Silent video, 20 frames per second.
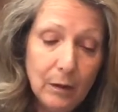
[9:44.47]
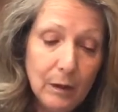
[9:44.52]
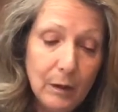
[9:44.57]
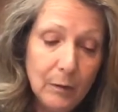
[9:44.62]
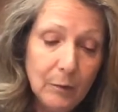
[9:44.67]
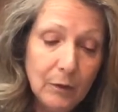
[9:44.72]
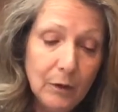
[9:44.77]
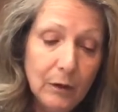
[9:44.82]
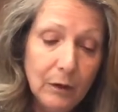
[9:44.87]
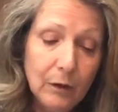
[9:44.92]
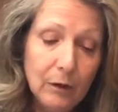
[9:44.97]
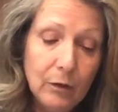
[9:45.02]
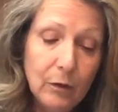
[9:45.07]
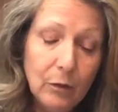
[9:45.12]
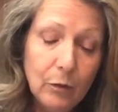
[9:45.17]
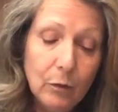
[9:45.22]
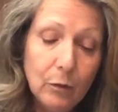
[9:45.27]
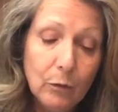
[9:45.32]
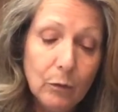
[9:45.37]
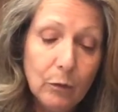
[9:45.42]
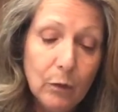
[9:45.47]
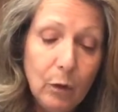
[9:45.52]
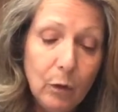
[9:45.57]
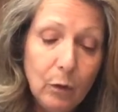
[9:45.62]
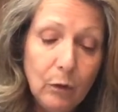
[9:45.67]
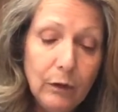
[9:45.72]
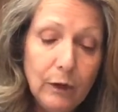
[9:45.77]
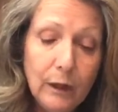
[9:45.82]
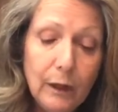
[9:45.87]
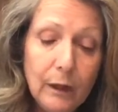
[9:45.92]
I'm going to
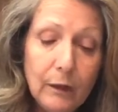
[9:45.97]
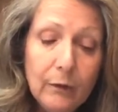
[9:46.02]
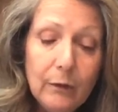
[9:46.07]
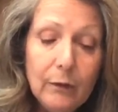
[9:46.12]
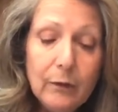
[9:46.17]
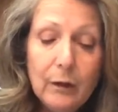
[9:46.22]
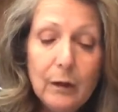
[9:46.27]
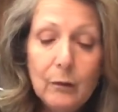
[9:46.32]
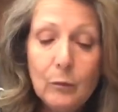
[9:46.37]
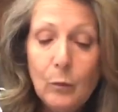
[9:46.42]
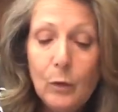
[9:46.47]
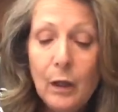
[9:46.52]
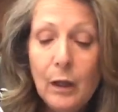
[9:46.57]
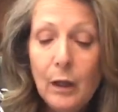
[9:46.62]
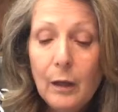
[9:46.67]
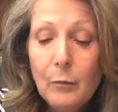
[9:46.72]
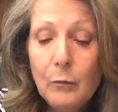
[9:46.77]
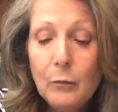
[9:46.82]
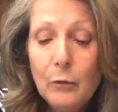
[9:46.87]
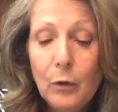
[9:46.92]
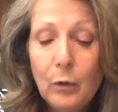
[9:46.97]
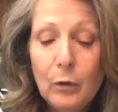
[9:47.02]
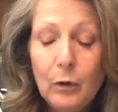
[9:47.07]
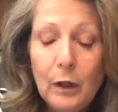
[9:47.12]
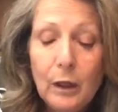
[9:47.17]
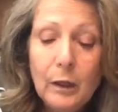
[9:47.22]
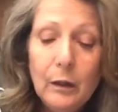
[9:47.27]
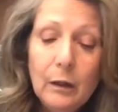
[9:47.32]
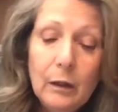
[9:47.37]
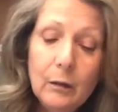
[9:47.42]
roll these, and while I'm
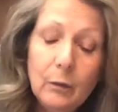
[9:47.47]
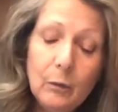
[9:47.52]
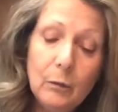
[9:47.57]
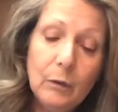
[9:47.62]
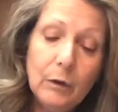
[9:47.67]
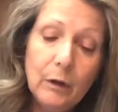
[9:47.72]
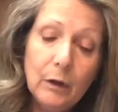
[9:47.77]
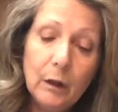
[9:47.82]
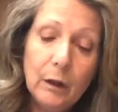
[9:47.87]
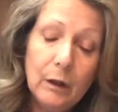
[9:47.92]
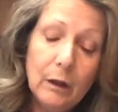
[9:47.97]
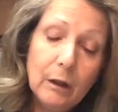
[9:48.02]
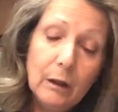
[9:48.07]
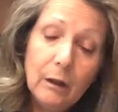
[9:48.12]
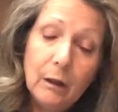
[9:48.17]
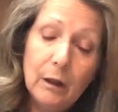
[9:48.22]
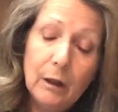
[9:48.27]
rolling, we're going to